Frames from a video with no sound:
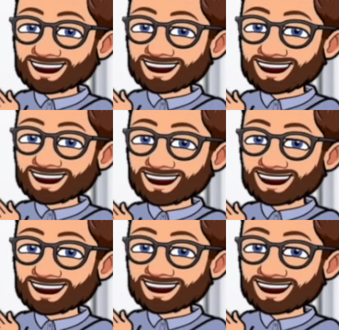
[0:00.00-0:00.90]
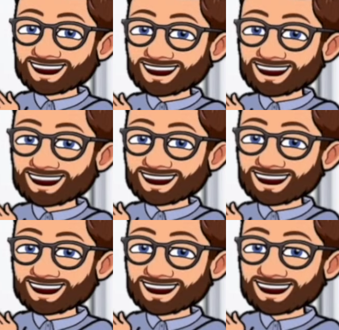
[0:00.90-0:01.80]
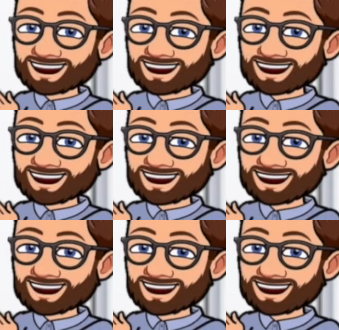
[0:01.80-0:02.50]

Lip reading: (no one is talking)